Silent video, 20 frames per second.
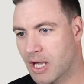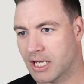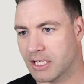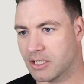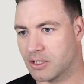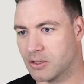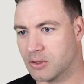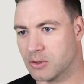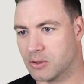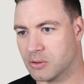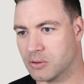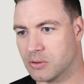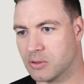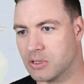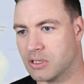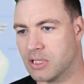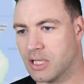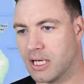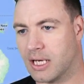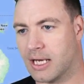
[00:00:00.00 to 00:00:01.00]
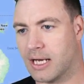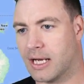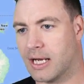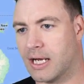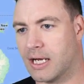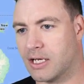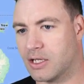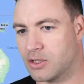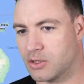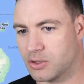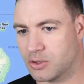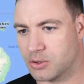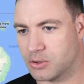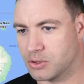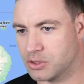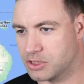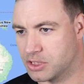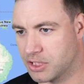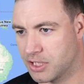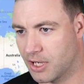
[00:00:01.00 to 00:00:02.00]
all
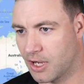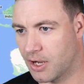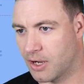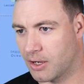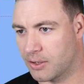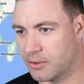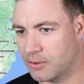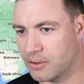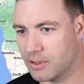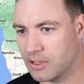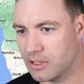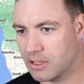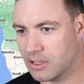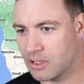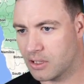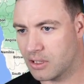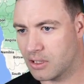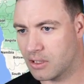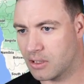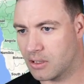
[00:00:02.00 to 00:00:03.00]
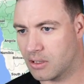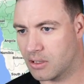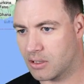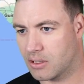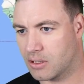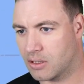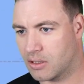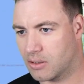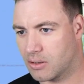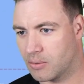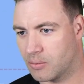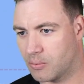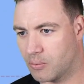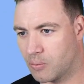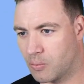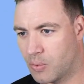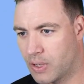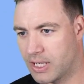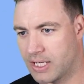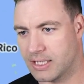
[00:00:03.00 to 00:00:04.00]
good to go
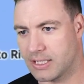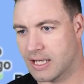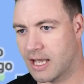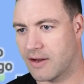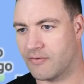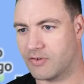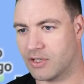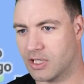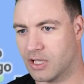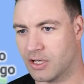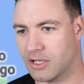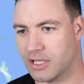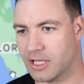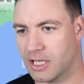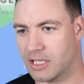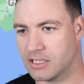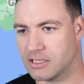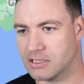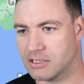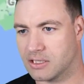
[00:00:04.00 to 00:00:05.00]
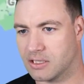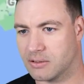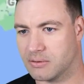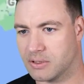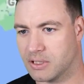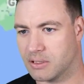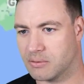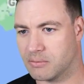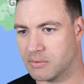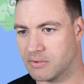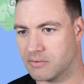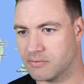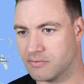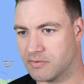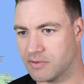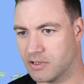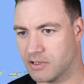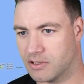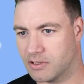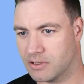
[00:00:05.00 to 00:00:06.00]
with every location. No, we don't want
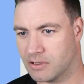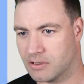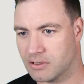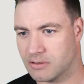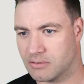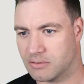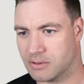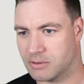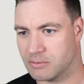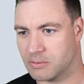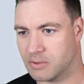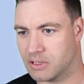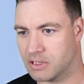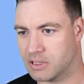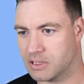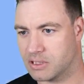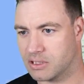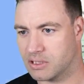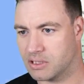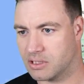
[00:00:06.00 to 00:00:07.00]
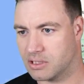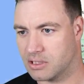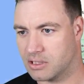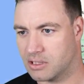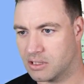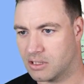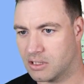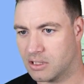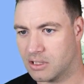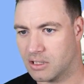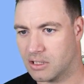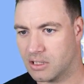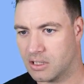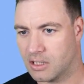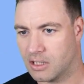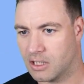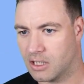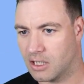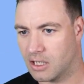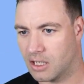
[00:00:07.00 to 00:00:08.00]
Florida. We wanted,
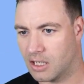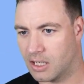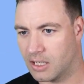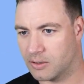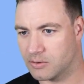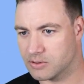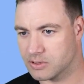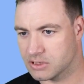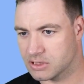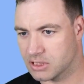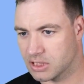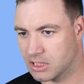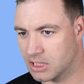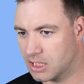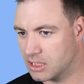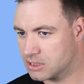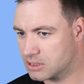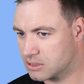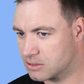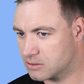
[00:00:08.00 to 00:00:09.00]
it was Alaska,